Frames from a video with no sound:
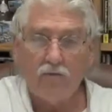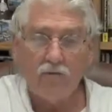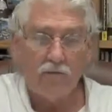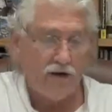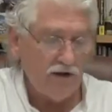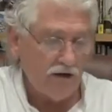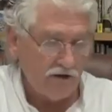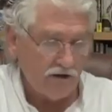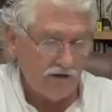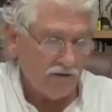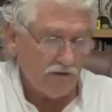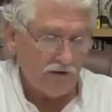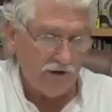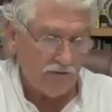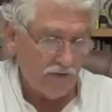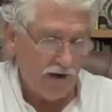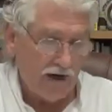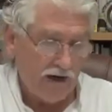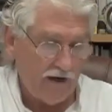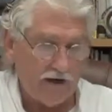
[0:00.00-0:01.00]
What are you
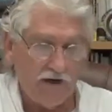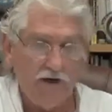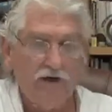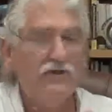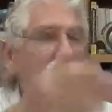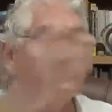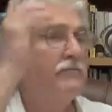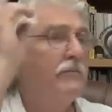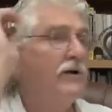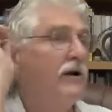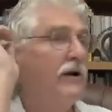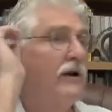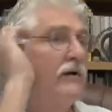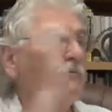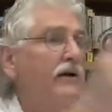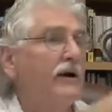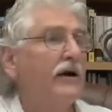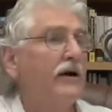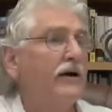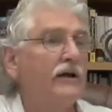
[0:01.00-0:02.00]
doing writing? You should be on
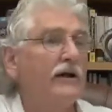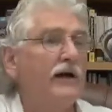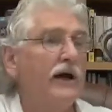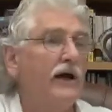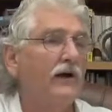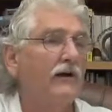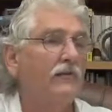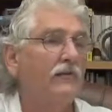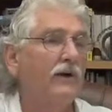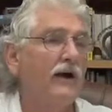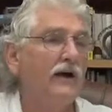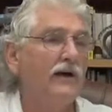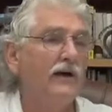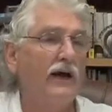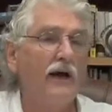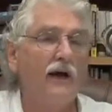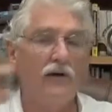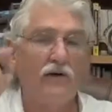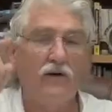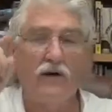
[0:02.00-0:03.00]
American Idol right
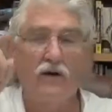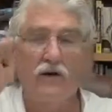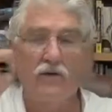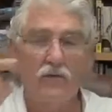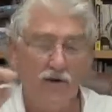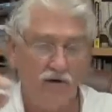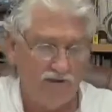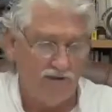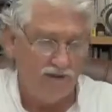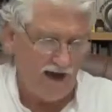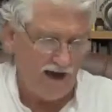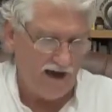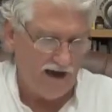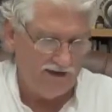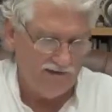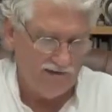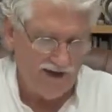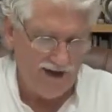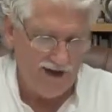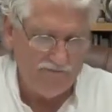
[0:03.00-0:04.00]
now, going to win that,
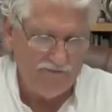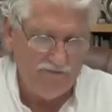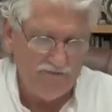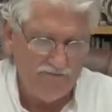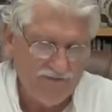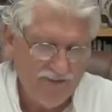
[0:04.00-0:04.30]
right?